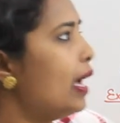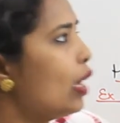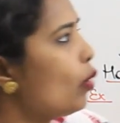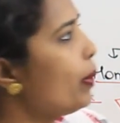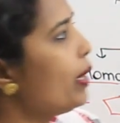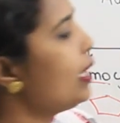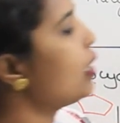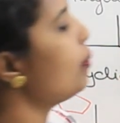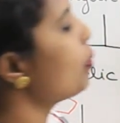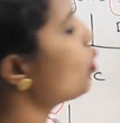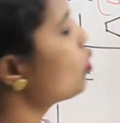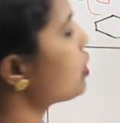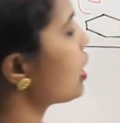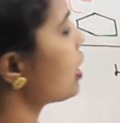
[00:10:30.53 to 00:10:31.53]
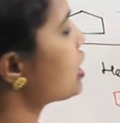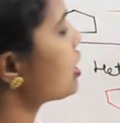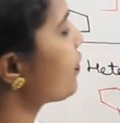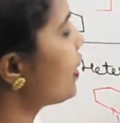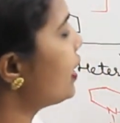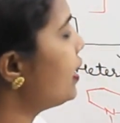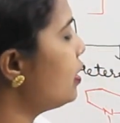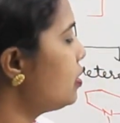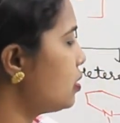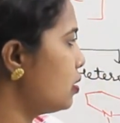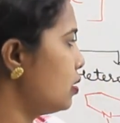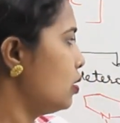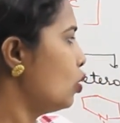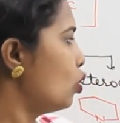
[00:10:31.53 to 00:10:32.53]
Aromatic compounds are classified
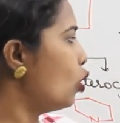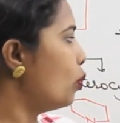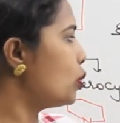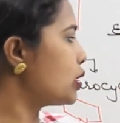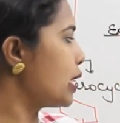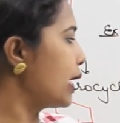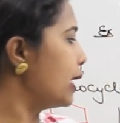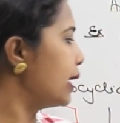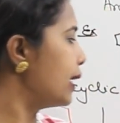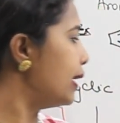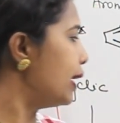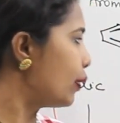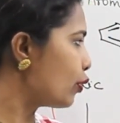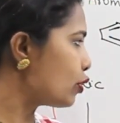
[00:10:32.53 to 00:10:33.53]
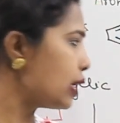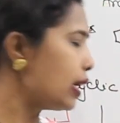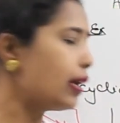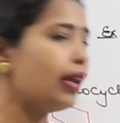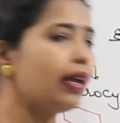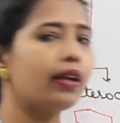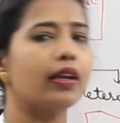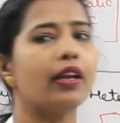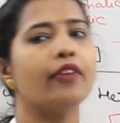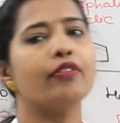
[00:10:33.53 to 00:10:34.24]
as homocyclic and heterocyclic.